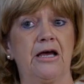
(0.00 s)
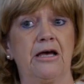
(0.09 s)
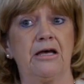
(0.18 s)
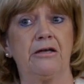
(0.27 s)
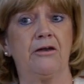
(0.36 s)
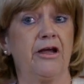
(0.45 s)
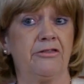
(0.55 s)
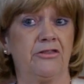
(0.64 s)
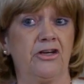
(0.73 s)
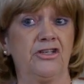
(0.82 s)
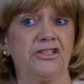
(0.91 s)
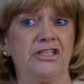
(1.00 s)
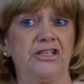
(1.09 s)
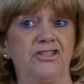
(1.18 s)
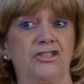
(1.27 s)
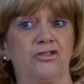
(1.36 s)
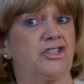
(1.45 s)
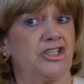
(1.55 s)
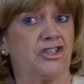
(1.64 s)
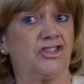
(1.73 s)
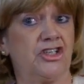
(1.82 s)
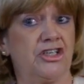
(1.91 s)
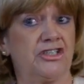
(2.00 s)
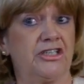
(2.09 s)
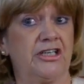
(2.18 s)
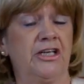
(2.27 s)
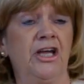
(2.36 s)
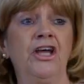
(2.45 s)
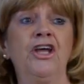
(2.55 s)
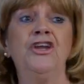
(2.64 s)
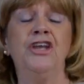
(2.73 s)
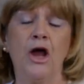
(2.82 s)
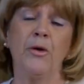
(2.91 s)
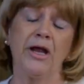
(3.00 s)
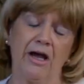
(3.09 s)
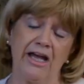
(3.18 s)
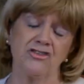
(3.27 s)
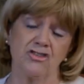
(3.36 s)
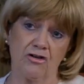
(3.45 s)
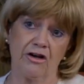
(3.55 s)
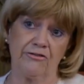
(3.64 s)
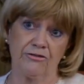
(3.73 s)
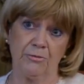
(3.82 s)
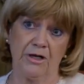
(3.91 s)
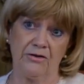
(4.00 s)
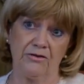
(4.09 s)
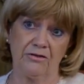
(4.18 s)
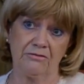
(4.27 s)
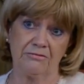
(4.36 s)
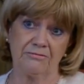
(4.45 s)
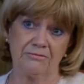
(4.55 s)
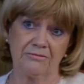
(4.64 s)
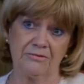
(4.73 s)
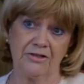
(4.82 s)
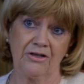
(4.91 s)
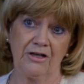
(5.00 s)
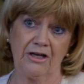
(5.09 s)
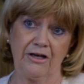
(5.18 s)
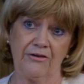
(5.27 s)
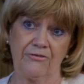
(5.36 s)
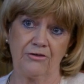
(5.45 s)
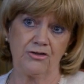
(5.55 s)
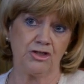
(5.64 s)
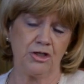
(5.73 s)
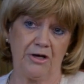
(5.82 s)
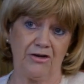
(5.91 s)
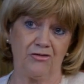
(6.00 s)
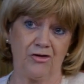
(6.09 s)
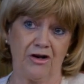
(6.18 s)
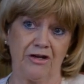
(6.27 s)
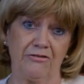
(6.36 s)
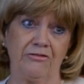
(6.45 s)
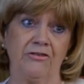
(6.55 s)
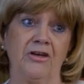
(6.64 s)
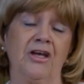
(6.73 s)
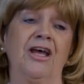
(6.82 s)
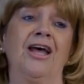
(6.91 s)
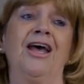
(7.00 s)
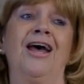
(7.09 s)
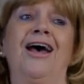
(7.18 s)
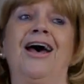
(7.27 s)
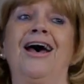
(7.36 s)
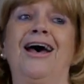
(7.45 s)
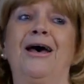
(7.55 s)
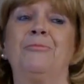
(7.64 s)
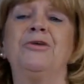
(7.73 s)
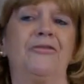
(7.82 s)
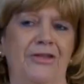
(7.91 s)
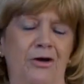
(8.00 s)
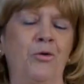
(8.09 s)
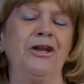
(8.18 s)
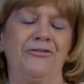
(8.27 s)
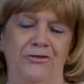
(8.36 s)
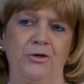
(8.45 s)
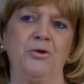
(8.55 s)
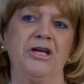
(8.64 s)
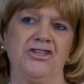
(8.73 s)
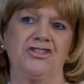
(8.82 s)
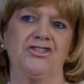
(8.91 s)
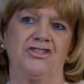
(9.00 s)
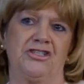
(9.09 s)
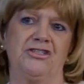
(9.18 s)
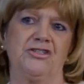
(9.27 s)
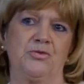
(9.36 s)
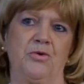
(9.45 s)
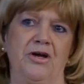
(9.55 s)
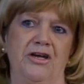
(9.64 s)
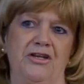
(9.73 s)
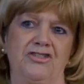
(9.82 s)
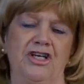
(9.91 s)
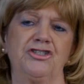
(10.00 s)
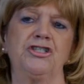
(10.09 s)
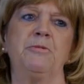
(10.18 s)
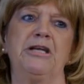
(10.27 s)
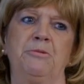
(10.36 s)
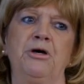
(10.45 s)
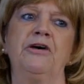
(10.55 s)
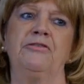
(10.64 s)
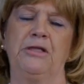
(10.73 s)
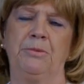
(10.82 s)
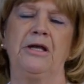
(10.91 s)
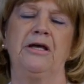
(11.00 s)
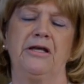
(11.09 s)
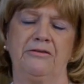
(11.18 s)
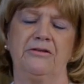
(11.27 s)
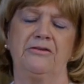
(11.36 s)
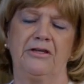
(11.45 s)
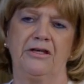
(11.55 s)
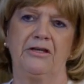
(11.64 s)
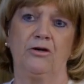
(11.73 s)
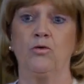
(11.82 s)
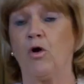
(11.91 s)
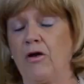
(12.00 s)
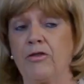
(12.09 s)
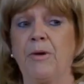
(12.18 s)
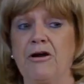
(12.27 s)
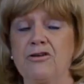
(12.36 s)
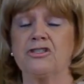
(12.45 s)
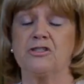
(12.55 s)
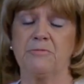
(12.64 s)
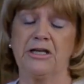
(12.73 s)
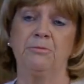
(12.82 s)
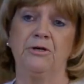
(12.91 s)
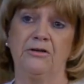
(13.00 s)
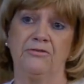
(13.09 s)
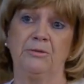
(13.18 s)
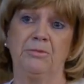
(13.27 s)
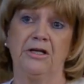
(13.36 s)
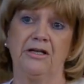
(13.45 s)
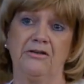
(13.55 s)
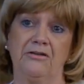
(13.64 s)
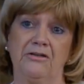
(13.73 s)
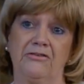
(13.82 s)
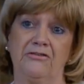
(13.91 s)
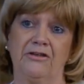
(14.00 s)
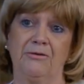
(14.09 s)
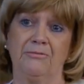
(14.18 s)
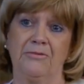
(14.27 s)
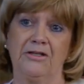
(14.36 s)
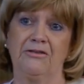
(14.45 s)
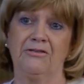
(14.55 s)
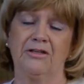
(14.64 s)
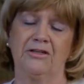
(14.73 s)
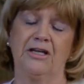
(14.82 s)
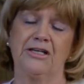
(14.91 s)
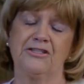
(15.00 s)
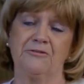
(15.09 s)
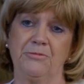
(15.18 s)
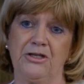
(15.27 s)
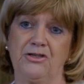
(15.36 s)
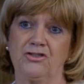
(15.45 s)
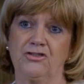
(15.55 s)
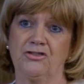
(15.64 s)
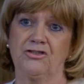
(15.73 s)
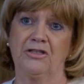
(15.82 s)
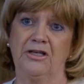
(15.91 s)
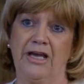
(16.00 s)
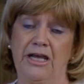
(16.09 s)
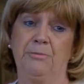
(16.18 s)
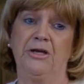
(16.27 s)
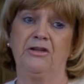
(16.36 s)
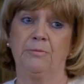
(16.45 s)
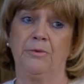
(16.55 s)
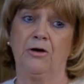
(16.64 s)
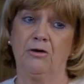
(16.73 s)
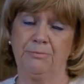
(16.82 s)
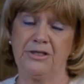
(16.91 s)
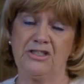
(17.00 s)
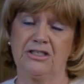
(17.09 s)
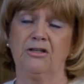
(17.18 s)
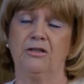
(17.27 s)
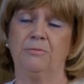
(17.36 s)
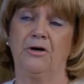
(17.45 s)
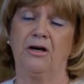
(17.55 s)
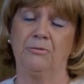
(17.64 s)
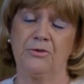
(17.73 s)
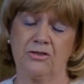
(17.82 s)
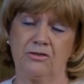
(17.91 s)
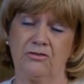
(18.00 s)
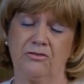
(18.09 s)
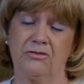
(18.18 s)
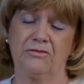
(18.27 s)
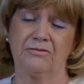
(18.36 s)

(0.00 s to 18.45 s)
9:30 till 6:30, knowing I had to drive from London for a 2-hour drive. There are quite a few instances where judges made it perfectly plain that they, or other barristers made it perfectly plain that they didn't think the likes of me should A, be at the bar, and B, still at the bar with children.